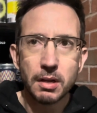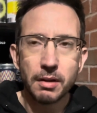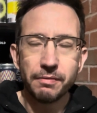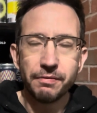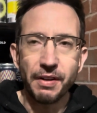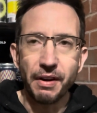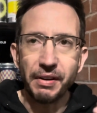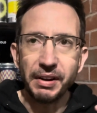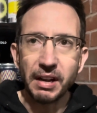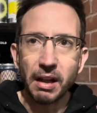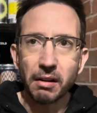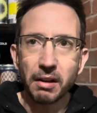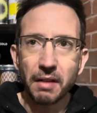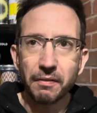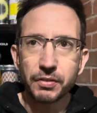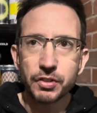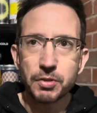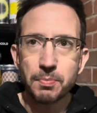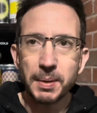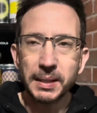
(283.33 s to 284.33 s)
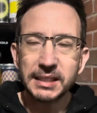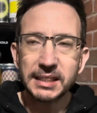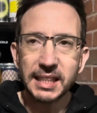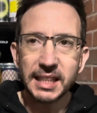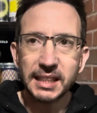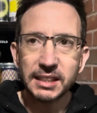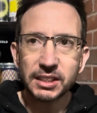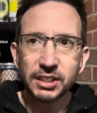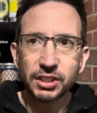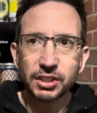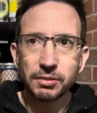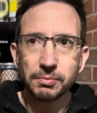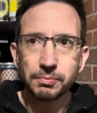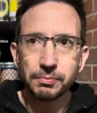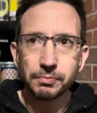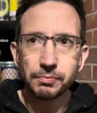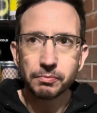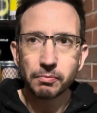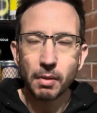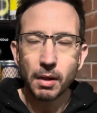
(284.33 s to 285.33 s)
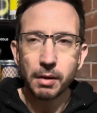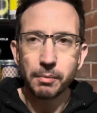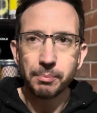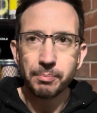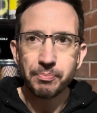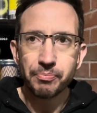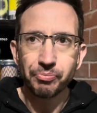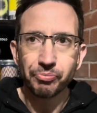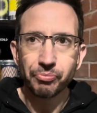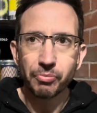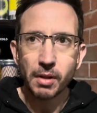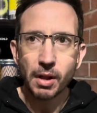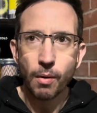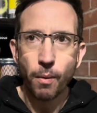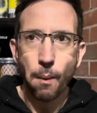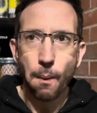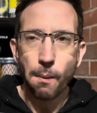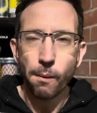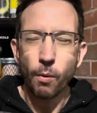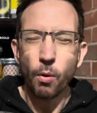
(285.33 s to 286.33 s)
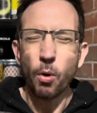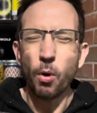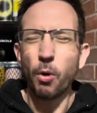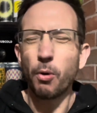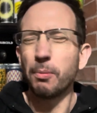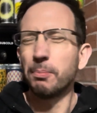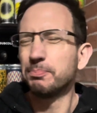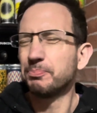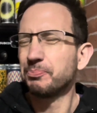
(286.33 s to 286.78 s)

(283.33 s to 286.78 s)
Very low levels of bitterness. Oh.